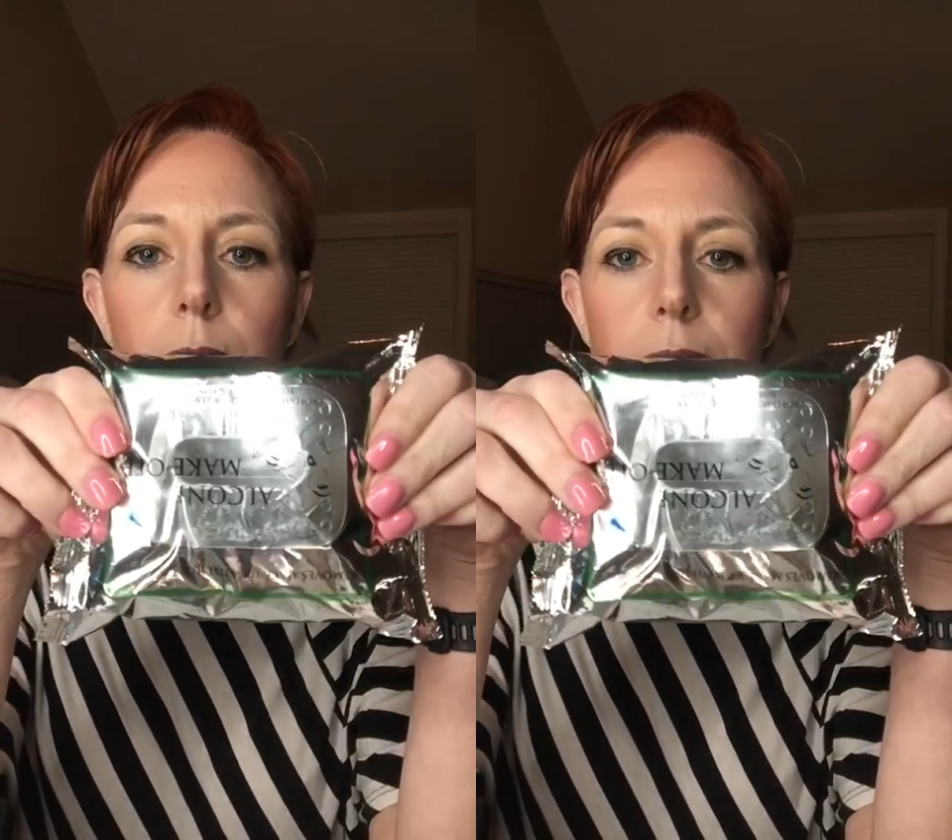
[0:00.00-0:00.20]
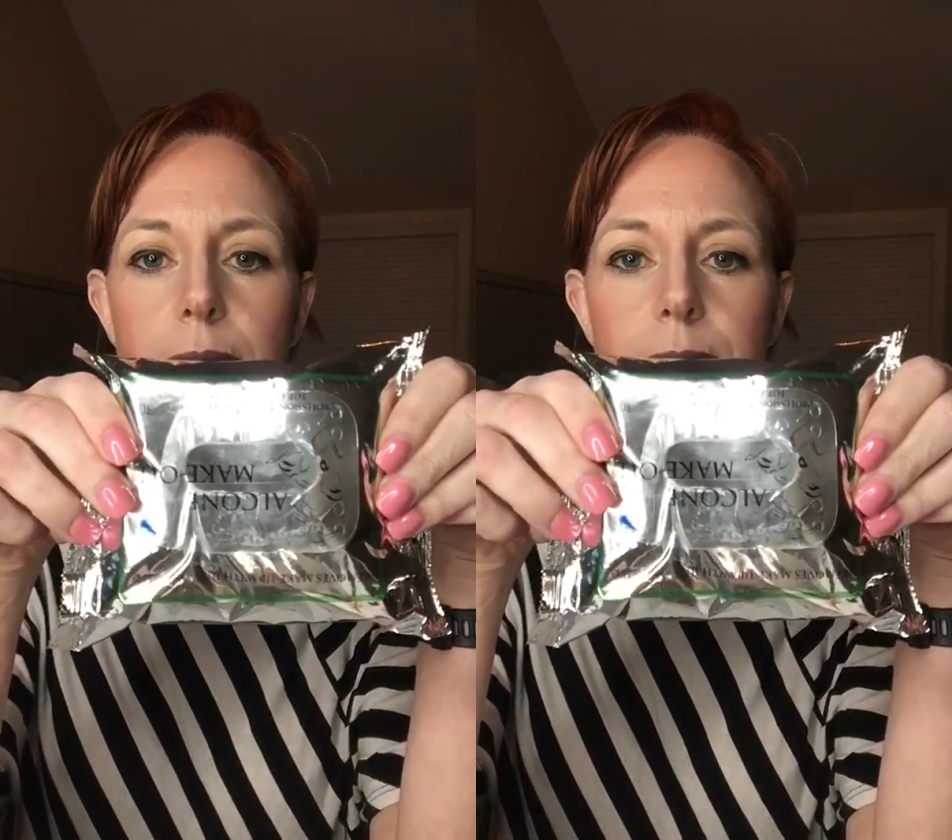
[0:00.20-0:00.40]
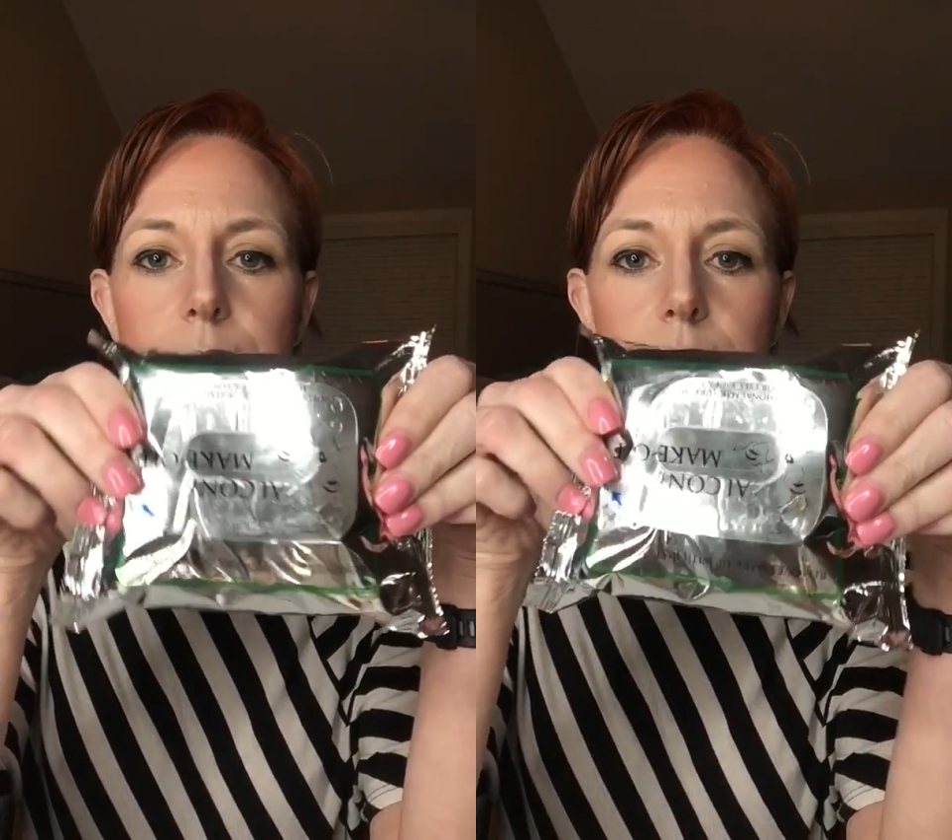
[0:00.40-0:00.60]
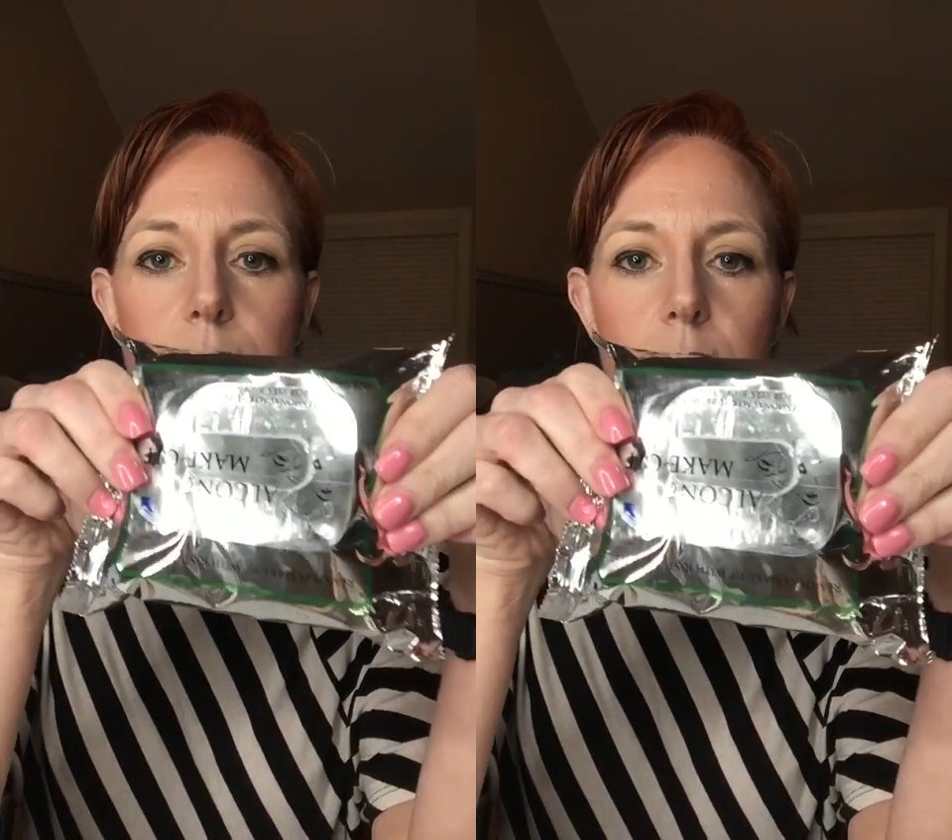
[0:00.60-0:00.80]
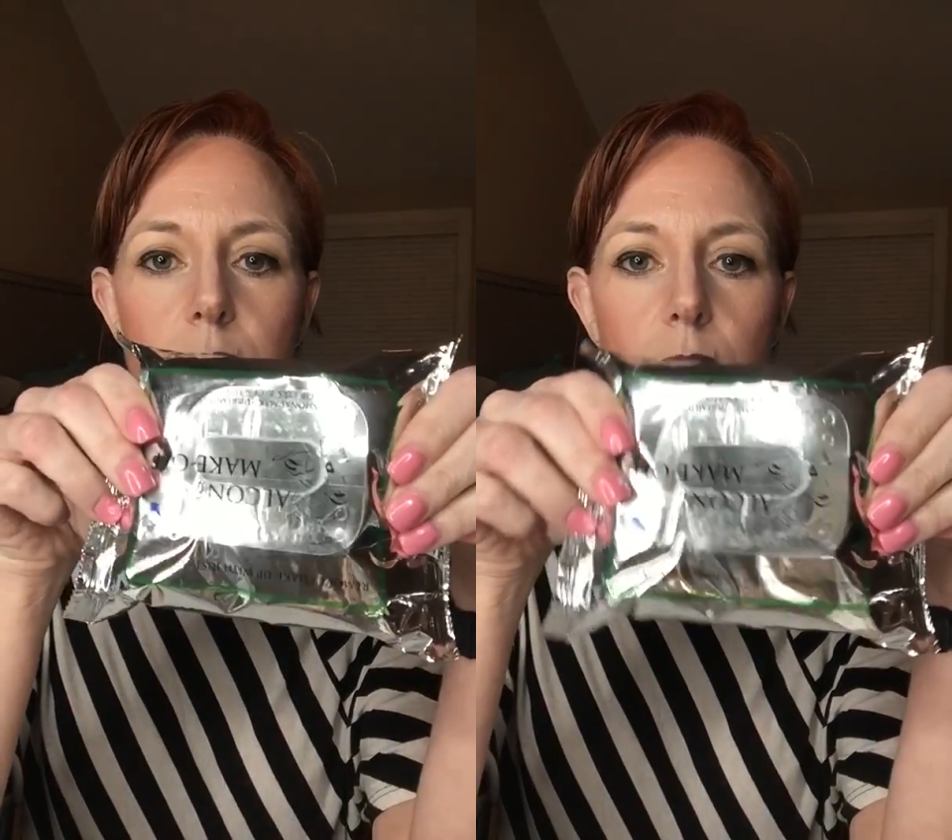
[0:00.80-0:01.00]
Okay,
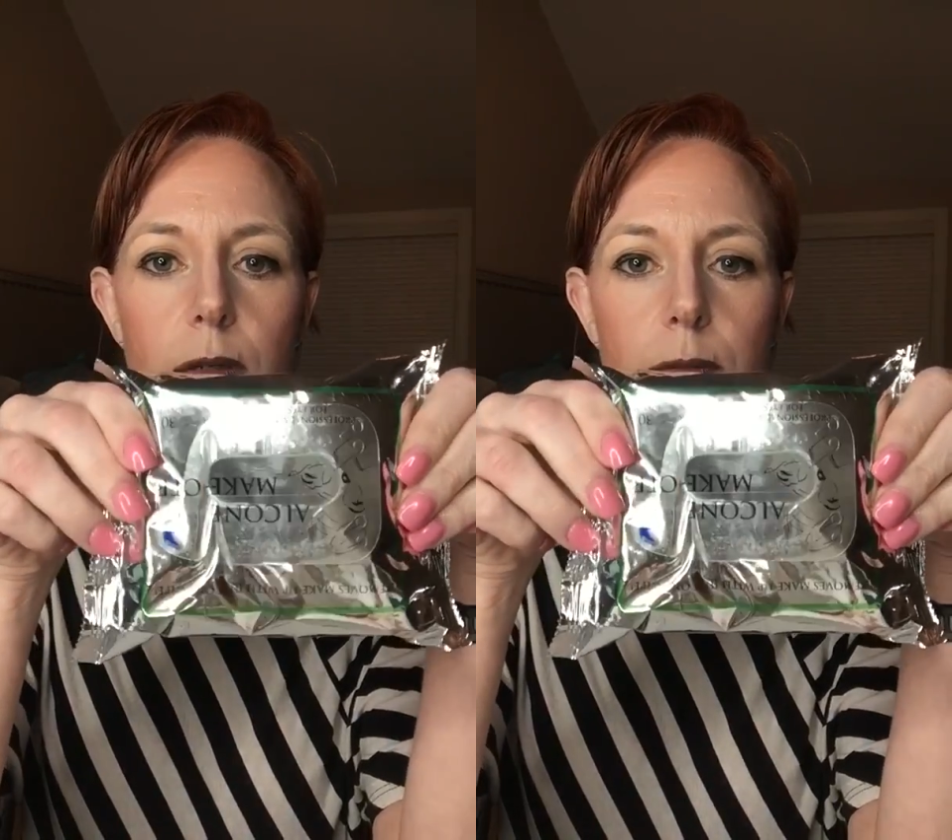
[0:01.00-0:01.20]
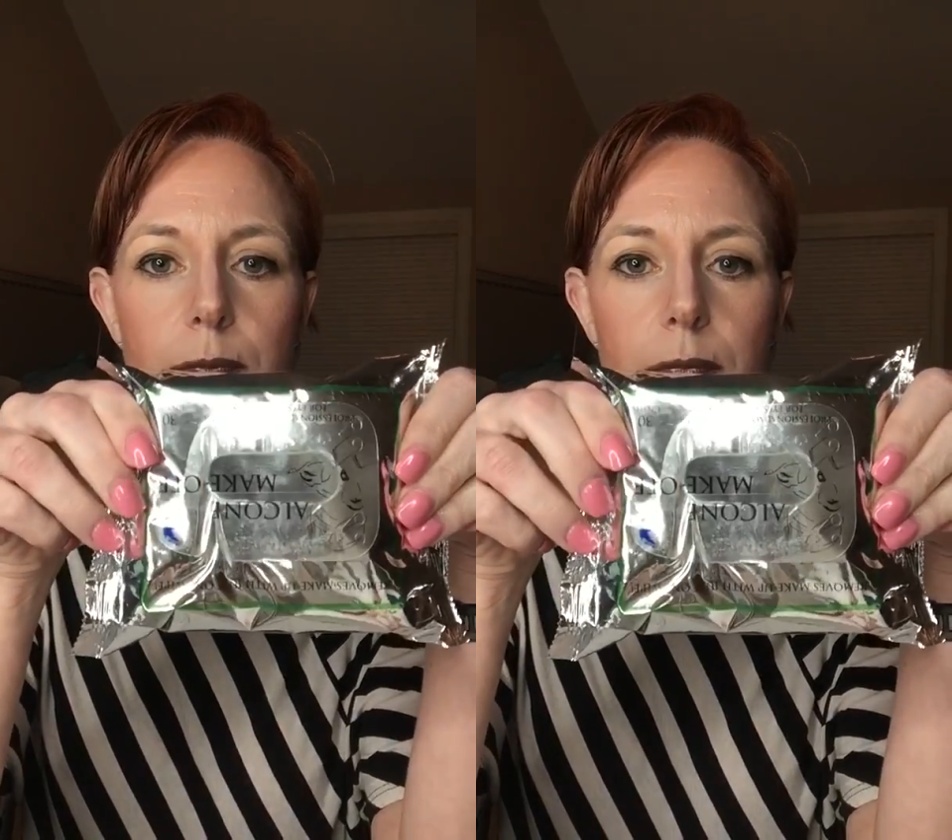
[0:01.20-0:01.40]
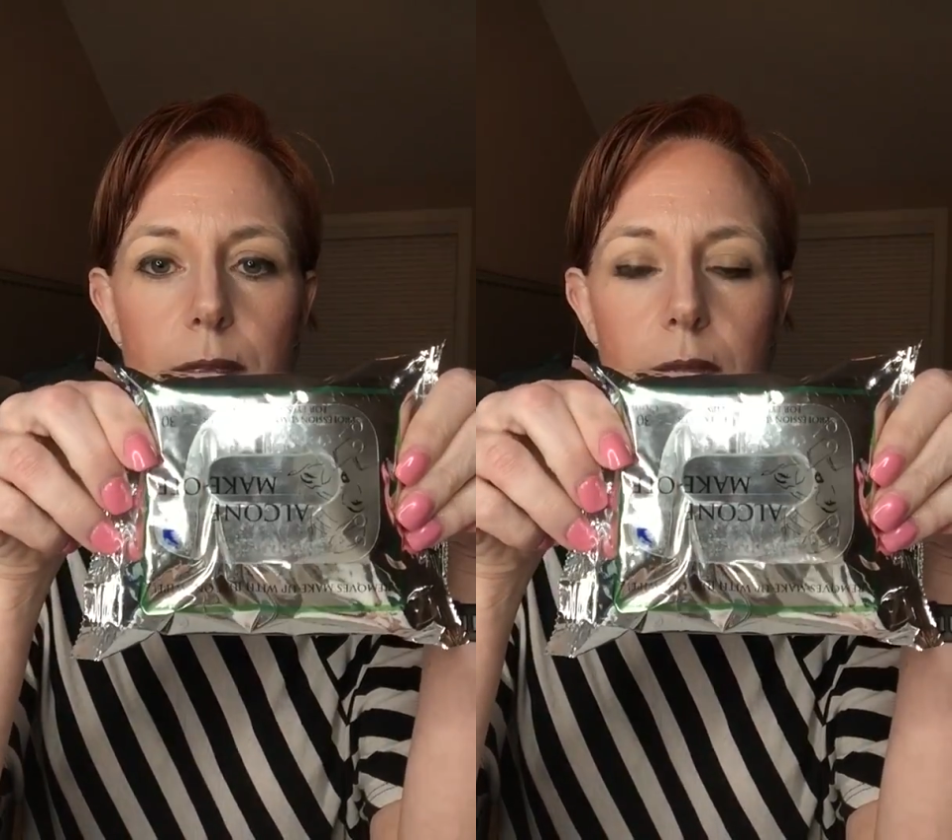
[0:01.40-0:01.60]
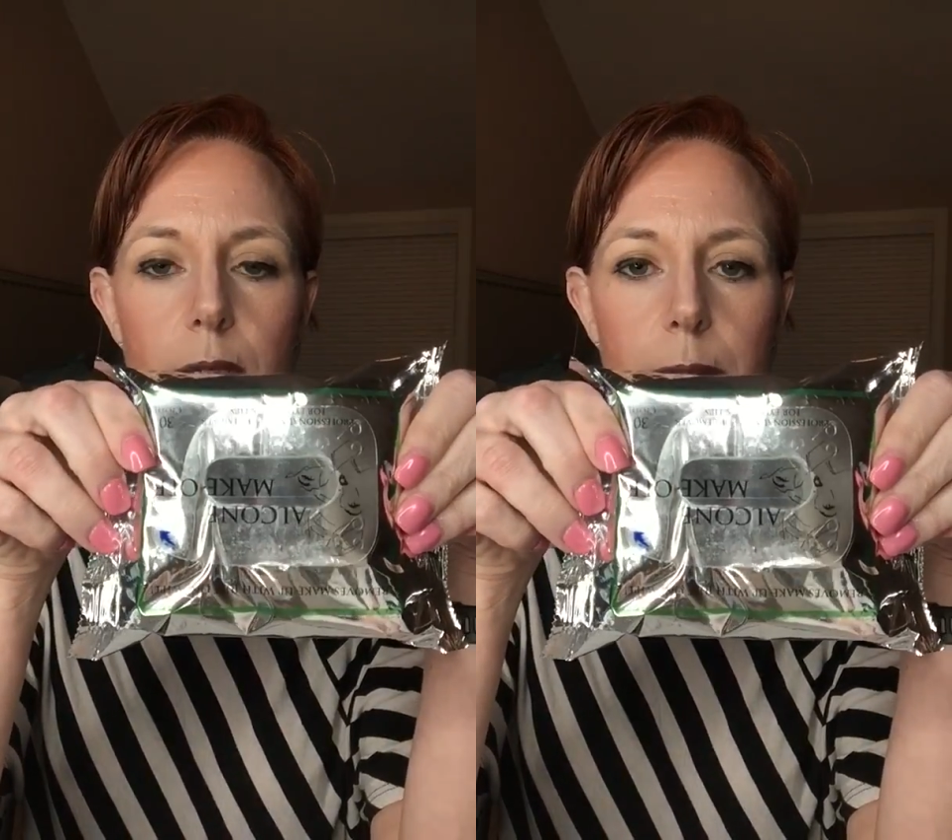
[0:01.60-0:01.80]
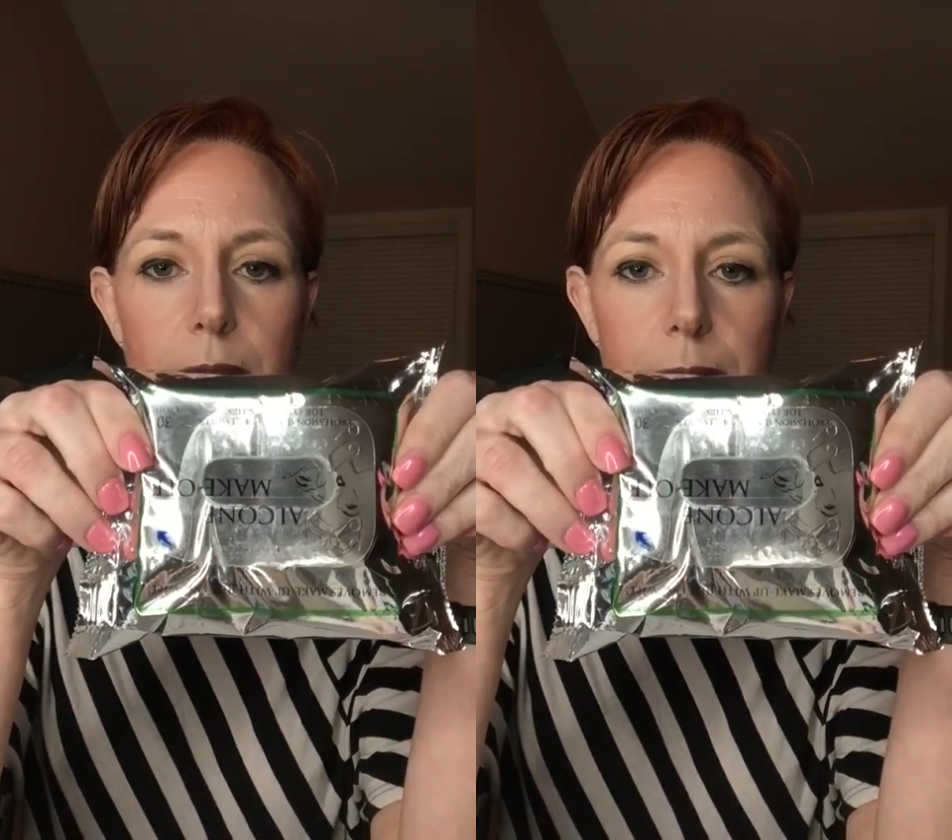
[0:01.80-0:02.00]
so
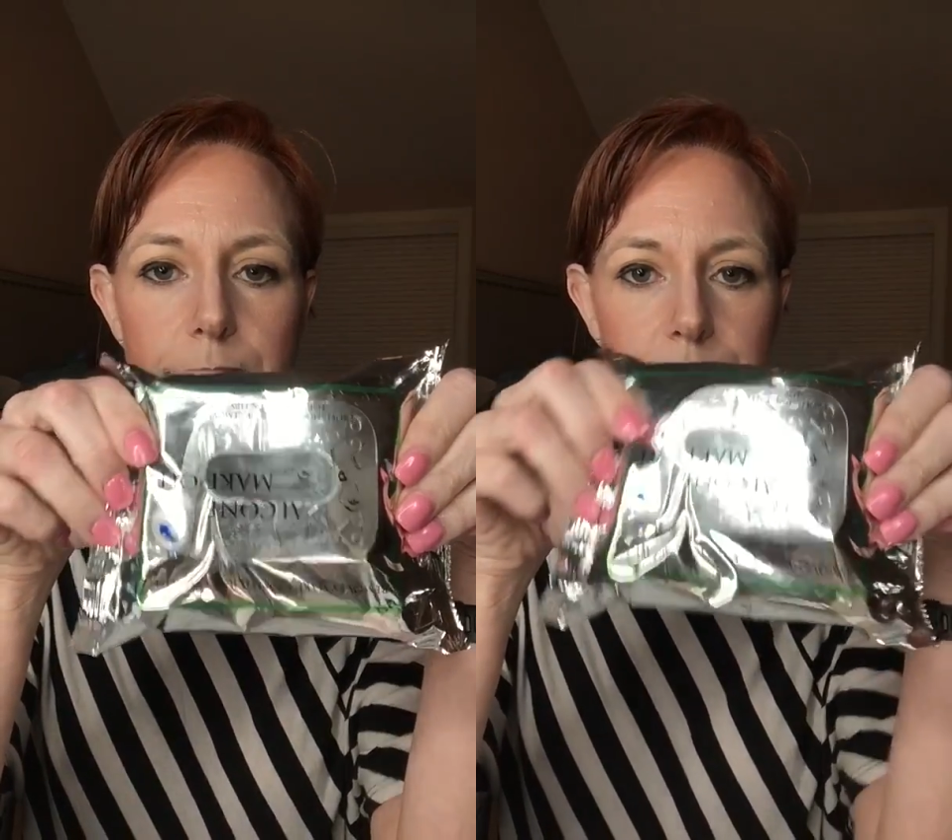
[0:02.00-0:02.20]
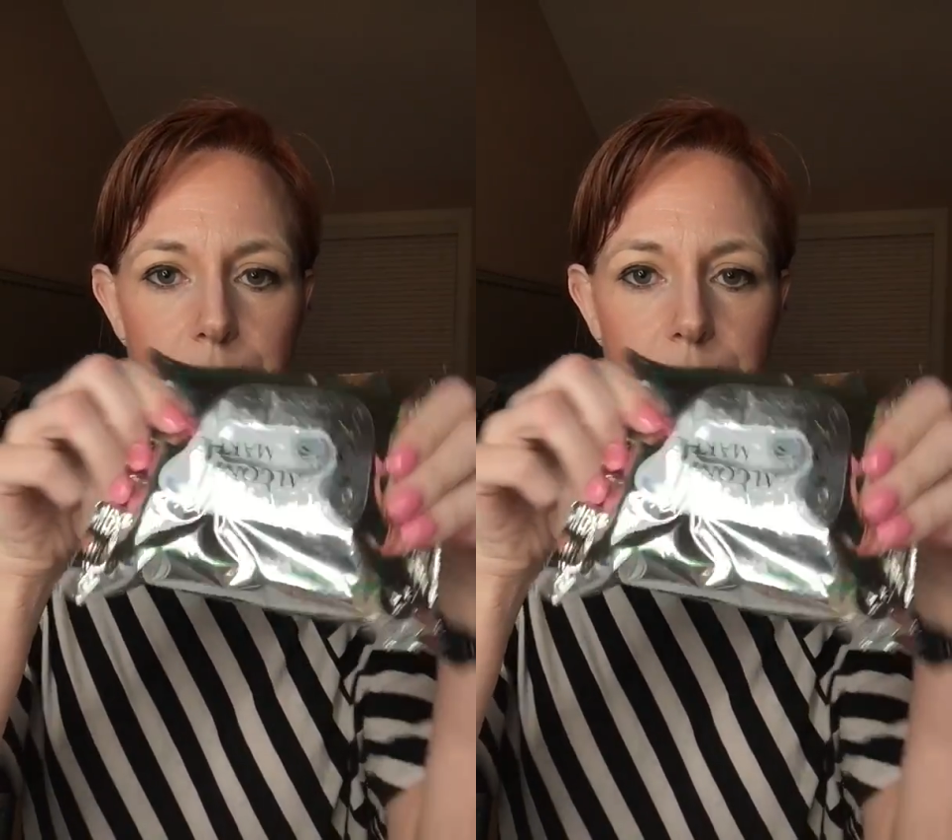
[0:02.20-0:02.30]
here we go.